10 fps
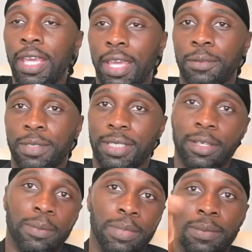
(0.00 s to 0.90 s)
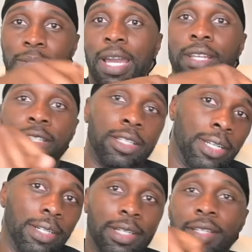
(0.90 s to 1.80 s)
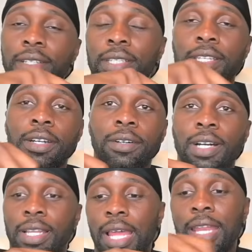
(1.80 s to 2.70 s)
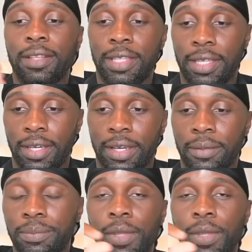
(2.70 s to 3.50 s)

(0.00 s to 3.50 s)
It was still beeping. I took, a lot of the